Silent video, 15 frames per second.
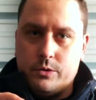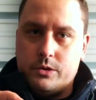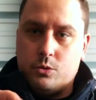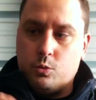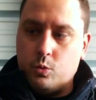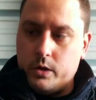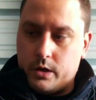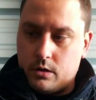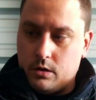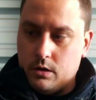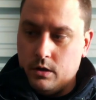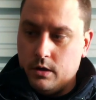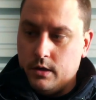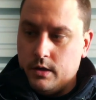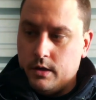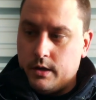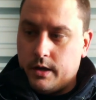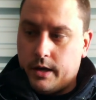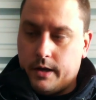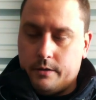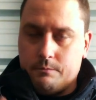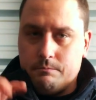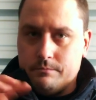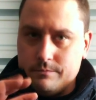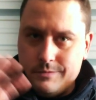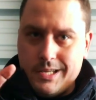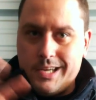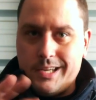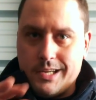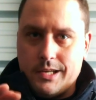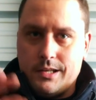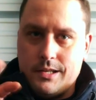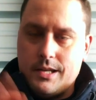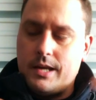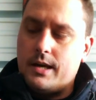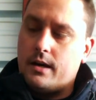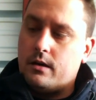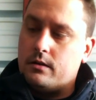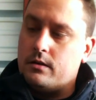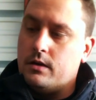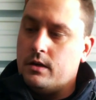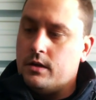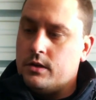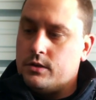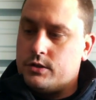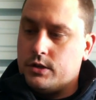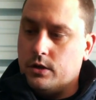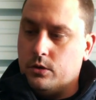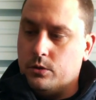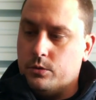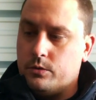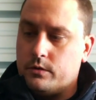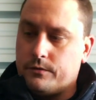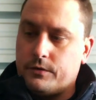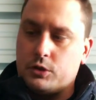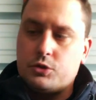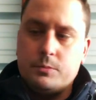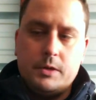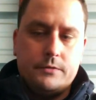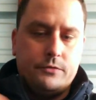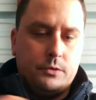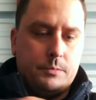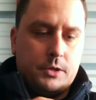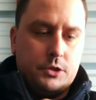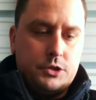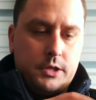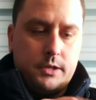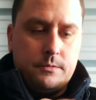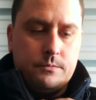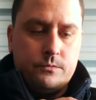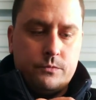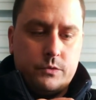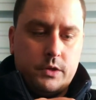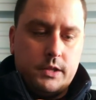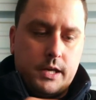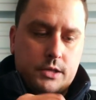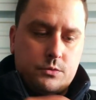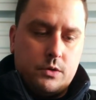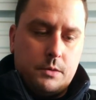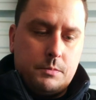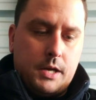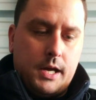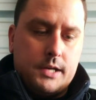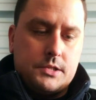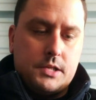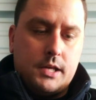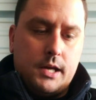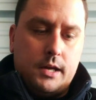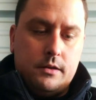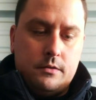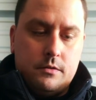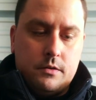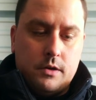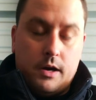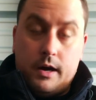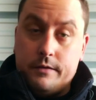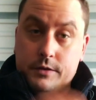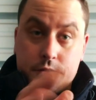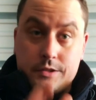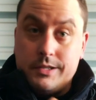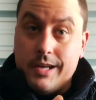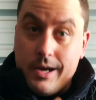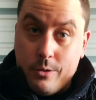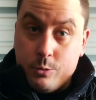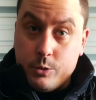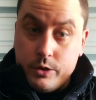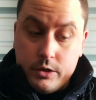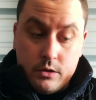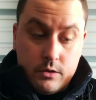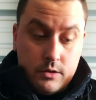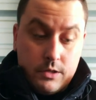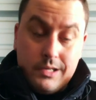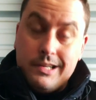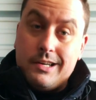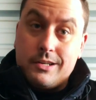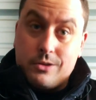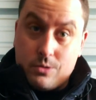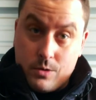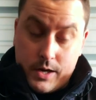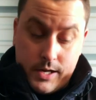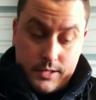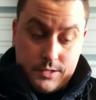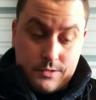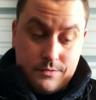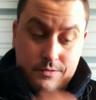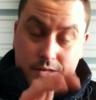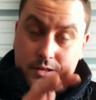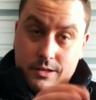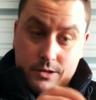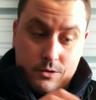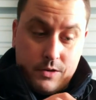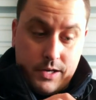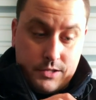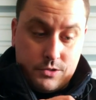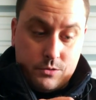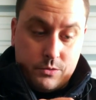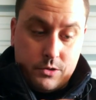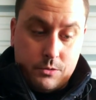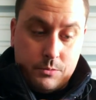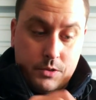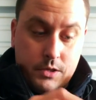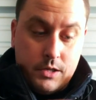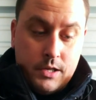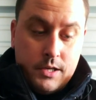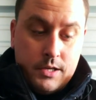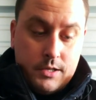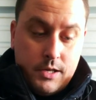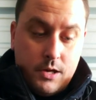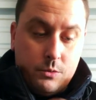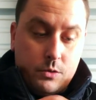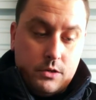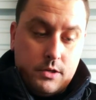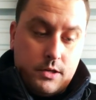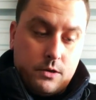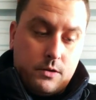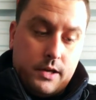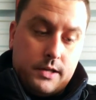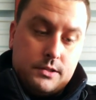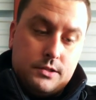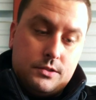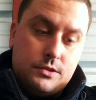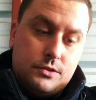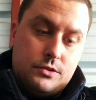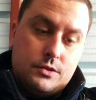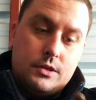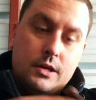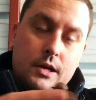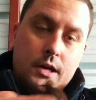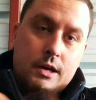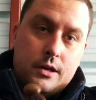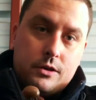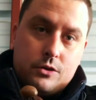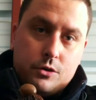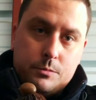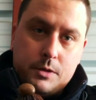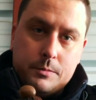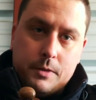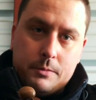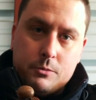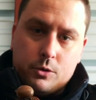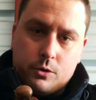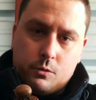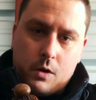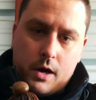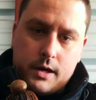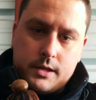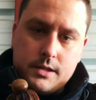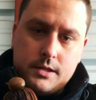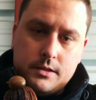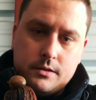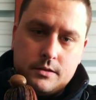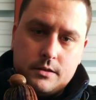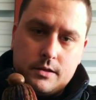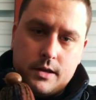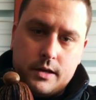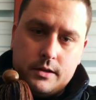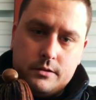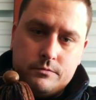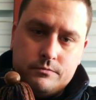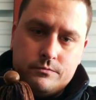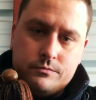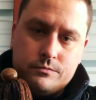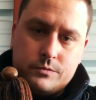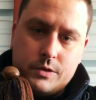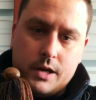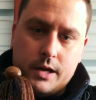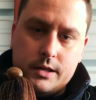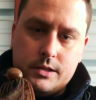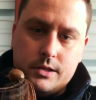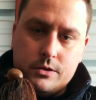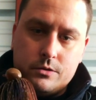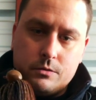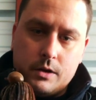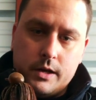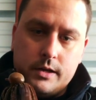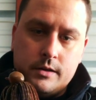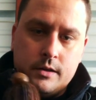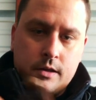in the winter, um, day in and day out. So the first will be a football jig, and that's what I'm casting at obviously not wood and not grass. Not a lot of grass in the winter, but not wood, not grass. This is going to be my more rocky kind of kind of deal, right?